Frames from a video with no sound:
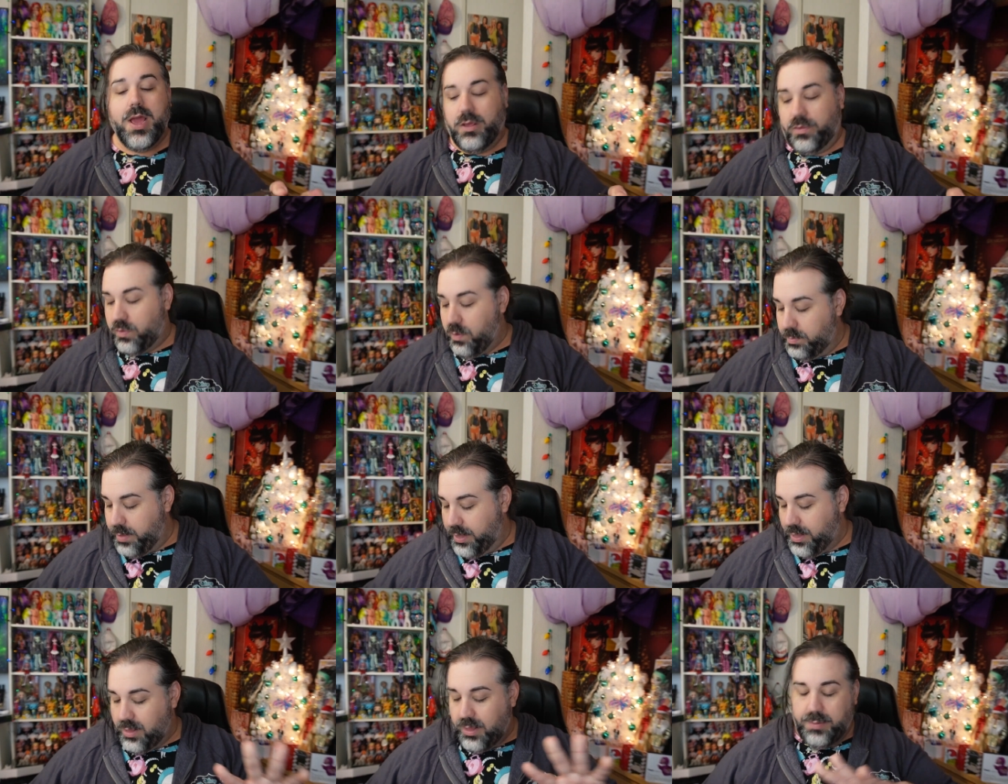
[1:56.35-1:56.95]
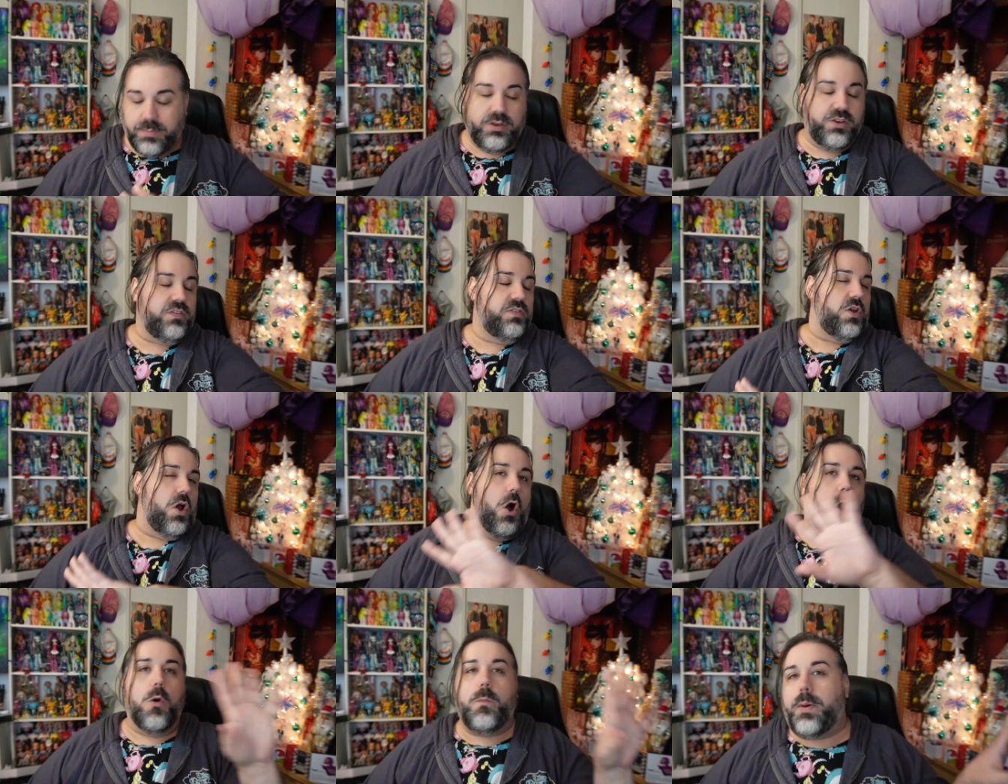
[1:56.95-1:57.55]
So I'm like, let me just
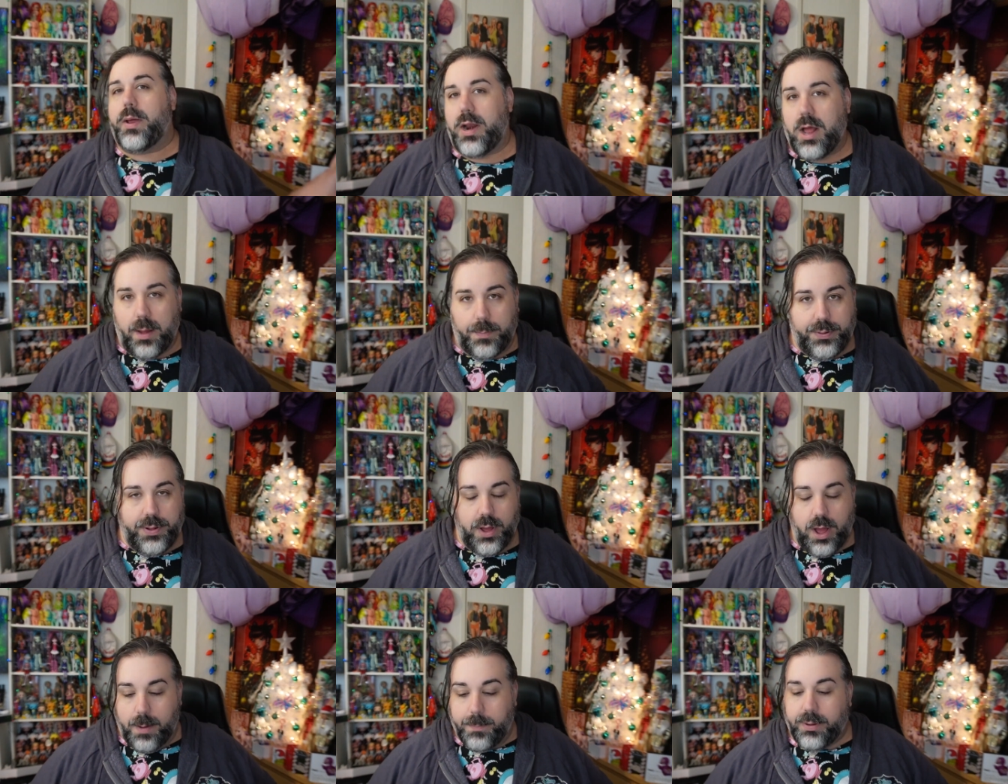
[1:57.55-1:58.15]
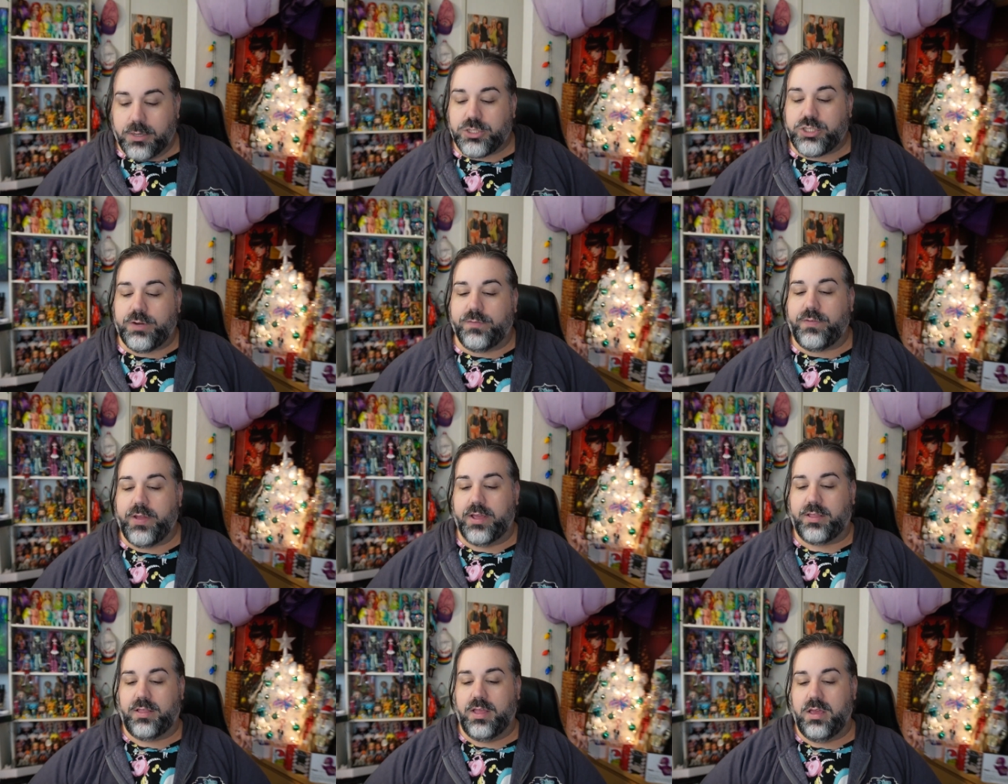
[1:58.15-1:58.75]
open up a bunch of
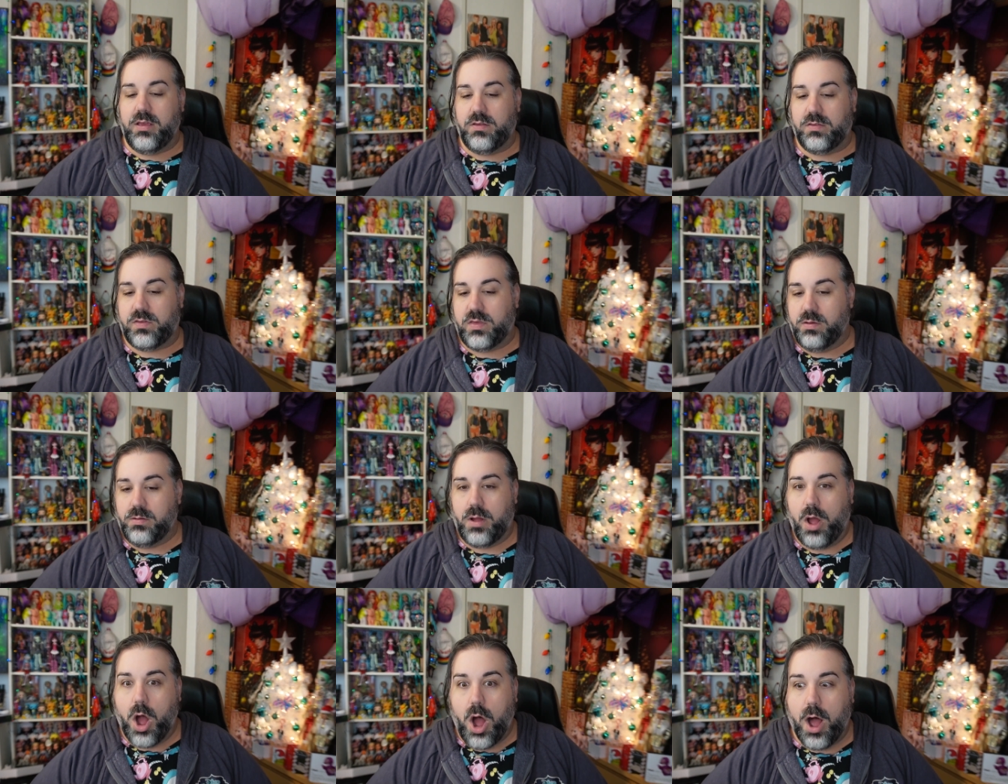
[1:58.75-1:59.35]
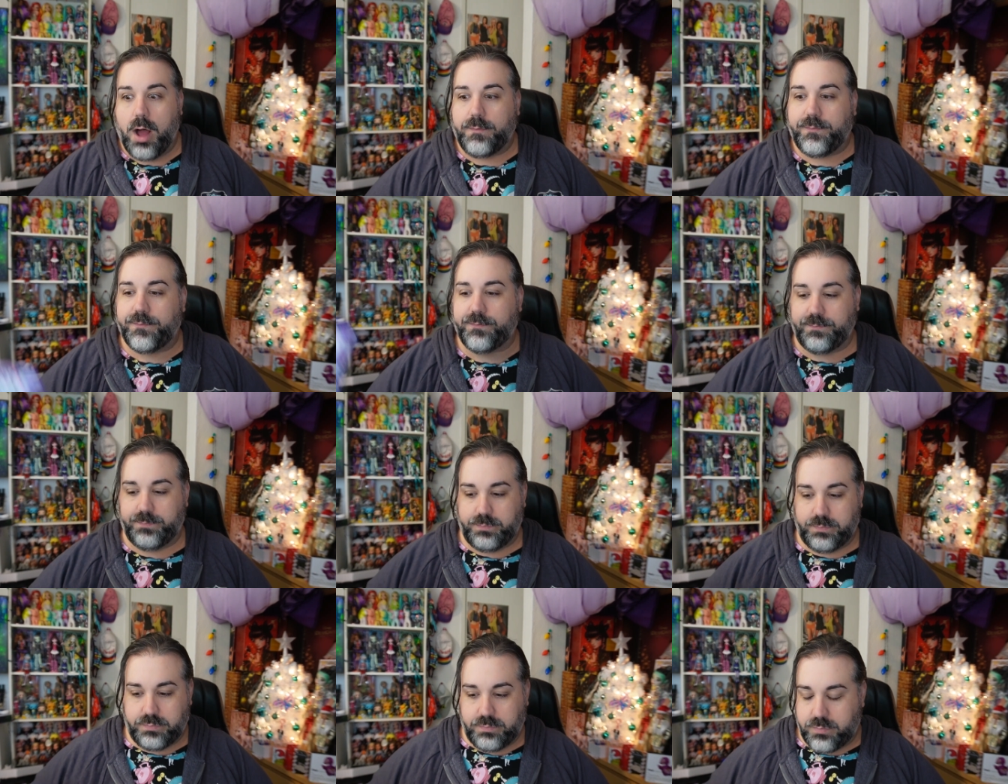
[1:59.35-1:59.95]
like these
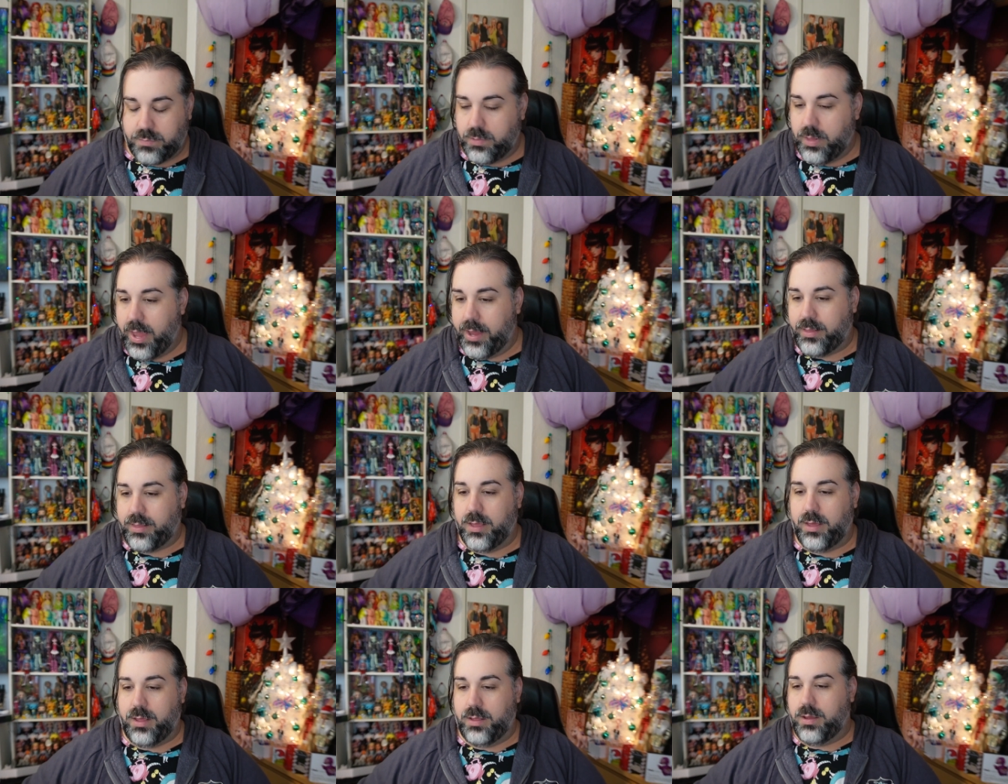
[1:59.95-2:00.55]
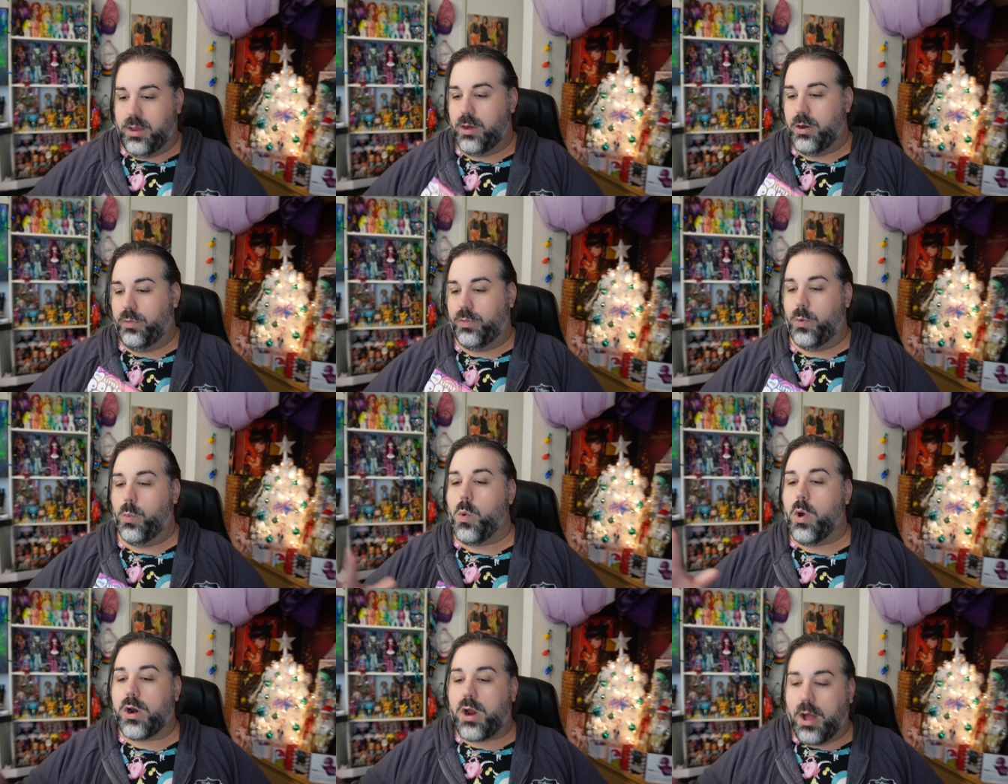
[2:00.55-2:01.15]
off like the you know
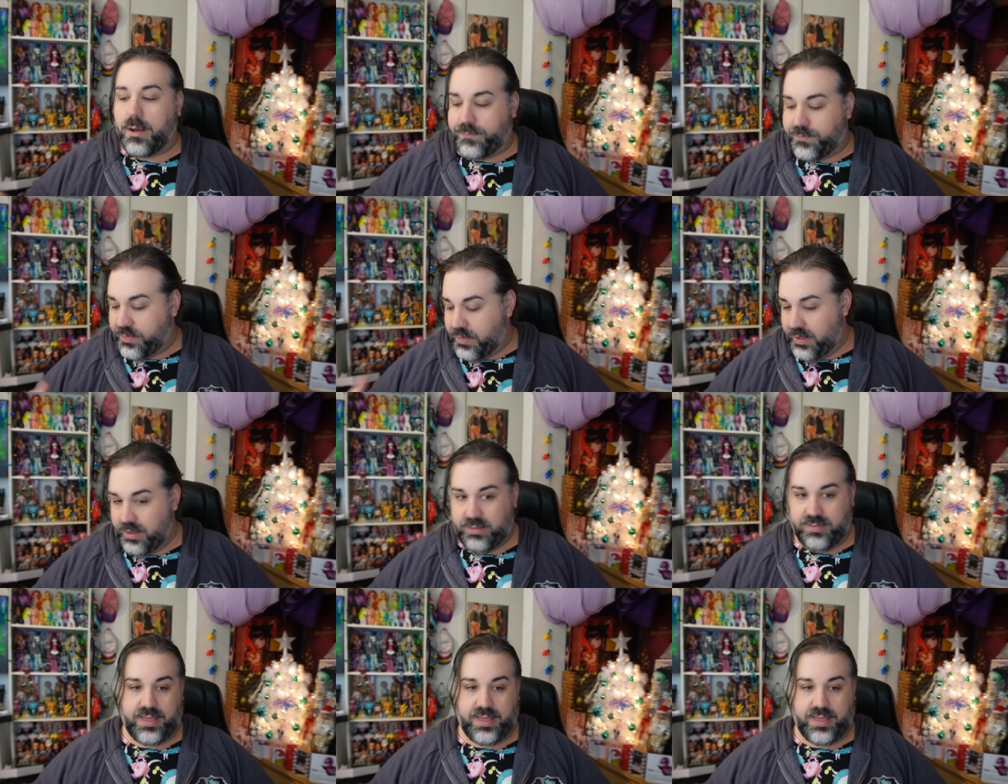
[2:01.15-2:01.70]
the one-off things